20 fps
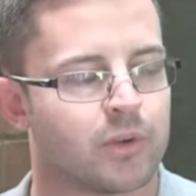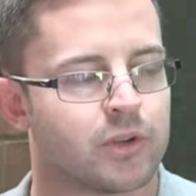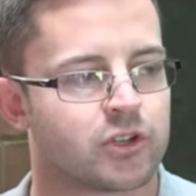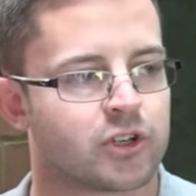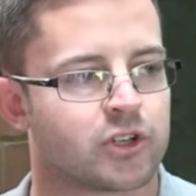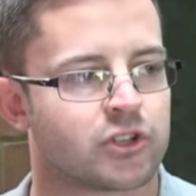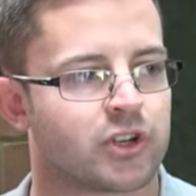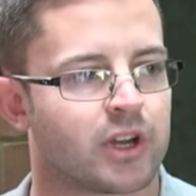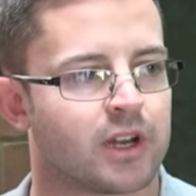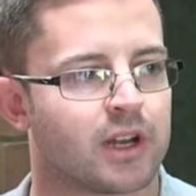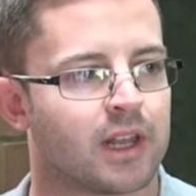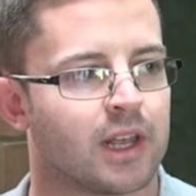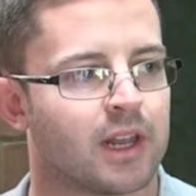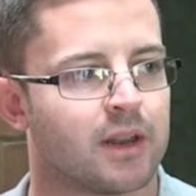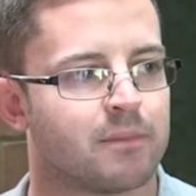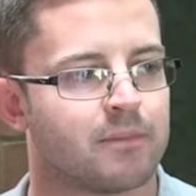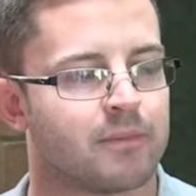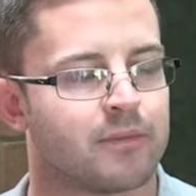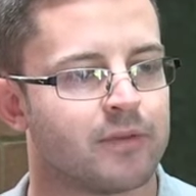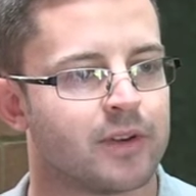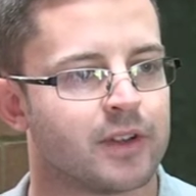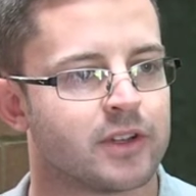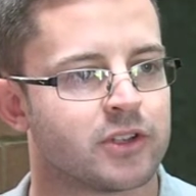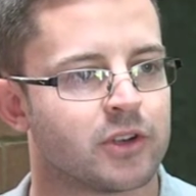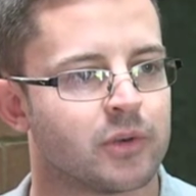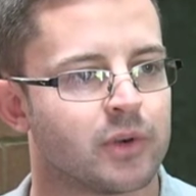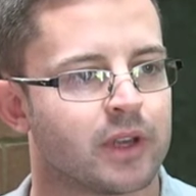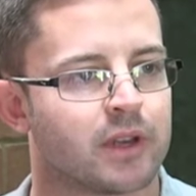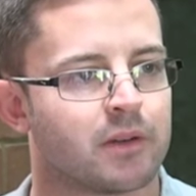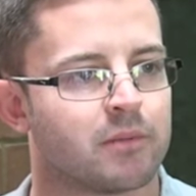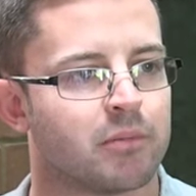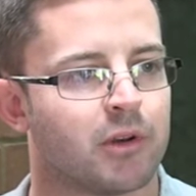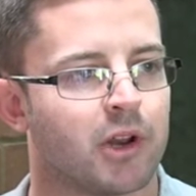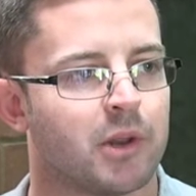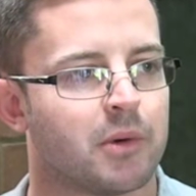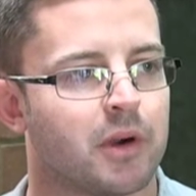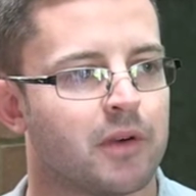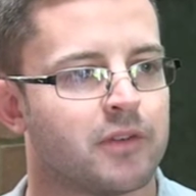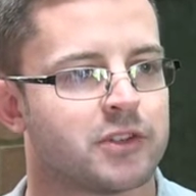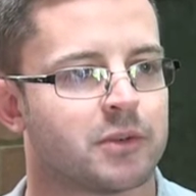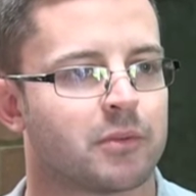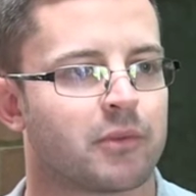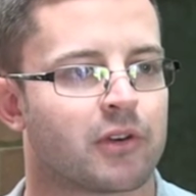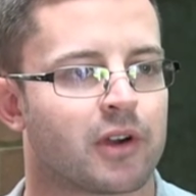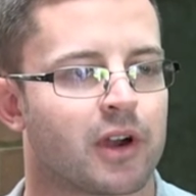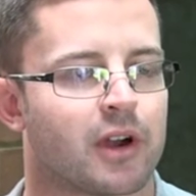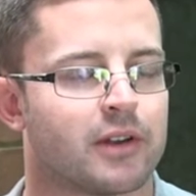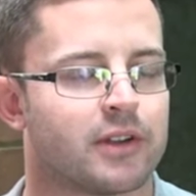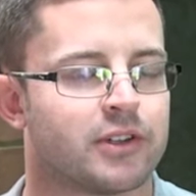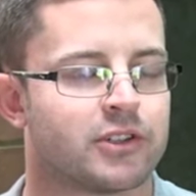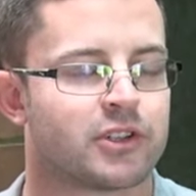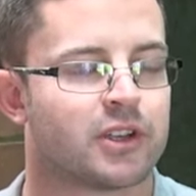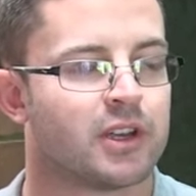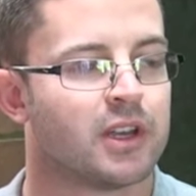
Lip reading: we're just trying to get him fit so we can put him over some ground.